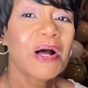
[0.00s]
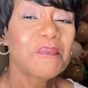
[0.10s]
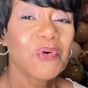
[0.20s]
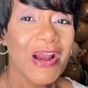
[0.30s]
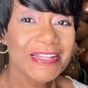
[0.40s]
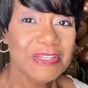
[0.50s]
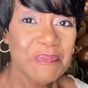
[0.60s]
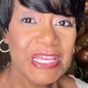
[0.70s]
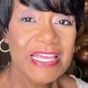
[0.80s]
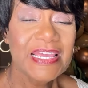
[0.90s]

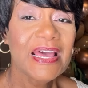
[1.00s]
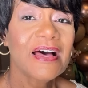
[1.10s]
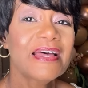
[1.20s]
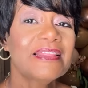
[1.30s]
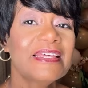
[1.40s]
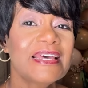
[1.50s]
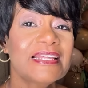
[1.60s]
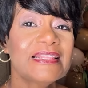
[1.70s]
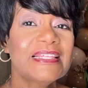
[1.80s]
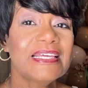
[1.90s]
bride-to-be, and
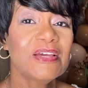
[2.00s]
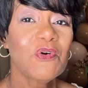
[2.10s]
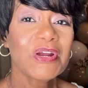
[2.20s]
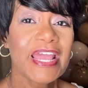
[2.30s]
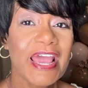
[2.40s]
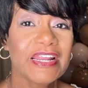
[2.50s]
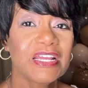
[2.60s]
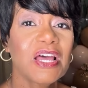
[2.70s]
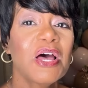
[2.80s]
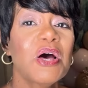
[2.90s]
then the
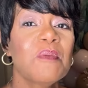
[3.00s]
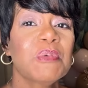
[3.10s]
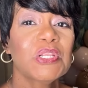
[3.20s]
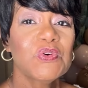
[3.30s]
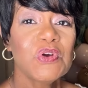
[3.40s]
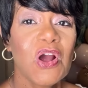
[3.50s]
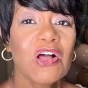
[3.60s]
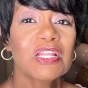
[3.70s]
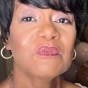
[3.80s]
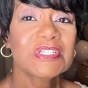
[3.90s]
organic balloon
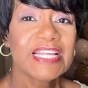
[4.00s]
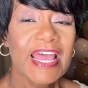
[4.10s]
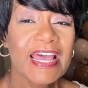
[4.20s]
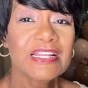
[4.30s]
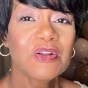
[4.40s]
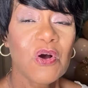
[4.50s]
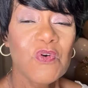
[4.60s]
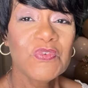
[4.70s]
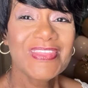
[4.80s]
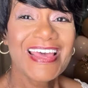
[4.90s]
garland was added
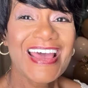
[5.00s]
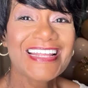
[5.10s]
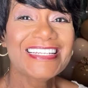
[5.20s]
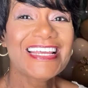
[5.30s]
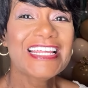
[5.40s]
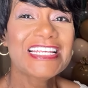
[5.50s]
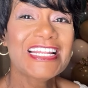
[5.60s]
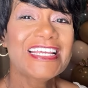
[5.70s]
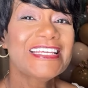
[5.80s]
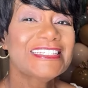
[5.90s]
over that, and it
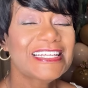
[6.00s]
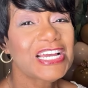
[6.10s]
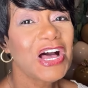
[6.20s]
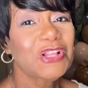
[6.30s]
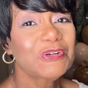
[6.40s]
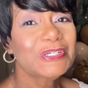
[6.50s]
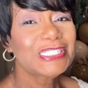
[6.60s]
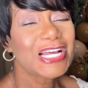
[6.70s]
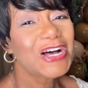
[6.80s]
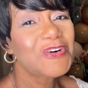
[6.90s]
is in
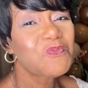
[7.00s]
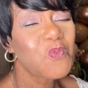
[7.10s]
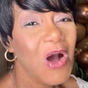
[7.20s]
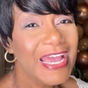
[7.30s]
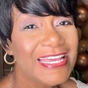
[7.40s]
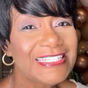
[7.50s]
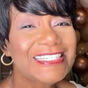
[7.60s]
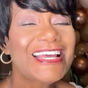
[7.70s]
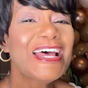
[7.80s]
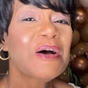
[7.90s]
colors of white
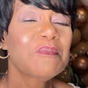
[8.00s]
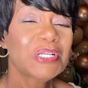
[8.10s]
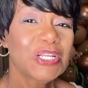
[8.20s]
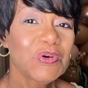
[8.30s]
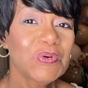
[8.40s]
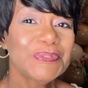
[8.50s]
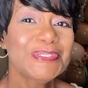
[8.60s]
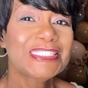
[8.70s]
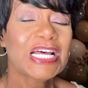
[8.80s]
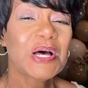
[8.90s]

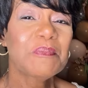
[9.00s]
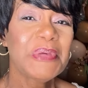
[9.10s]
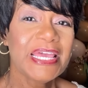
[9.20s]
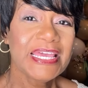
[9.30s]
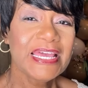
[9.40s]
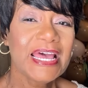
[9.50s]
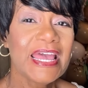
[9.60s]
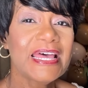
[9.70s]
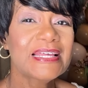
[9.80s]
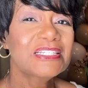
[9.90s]
balloons, pink,
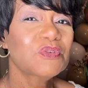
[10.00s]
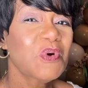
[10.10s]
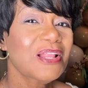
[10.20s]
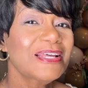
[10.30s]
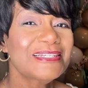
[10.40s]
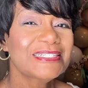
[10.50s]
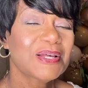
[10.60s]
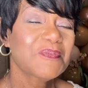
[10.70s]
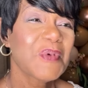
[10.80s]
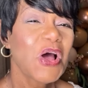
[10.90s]
as well as
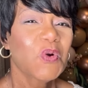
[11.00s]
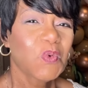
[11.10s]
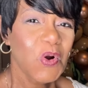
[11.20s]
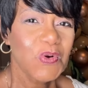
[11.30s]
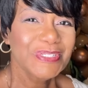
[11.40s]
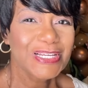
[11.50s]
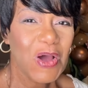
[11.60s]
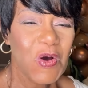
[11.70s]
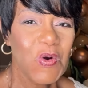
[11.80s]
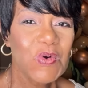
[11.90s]
some rose
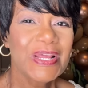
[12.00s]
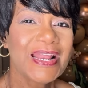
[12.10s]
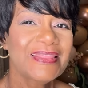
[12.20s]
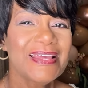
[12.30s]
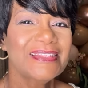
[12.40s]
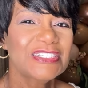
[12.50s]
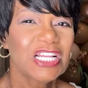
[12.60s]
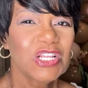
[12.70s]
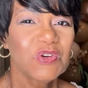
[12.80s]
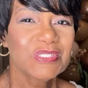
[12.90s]
gold, and I think there's a
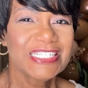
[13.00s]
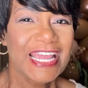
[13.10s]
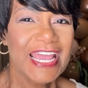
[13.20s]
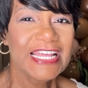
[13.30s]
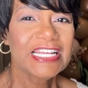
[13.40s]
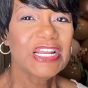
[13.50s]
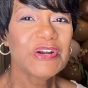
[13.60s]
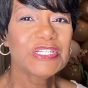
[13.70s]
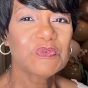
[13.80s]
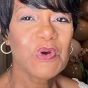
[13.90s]
little tan in
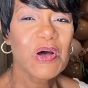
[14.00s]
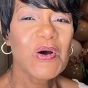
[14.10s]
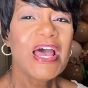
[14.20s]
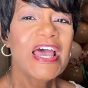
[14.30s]
there as well.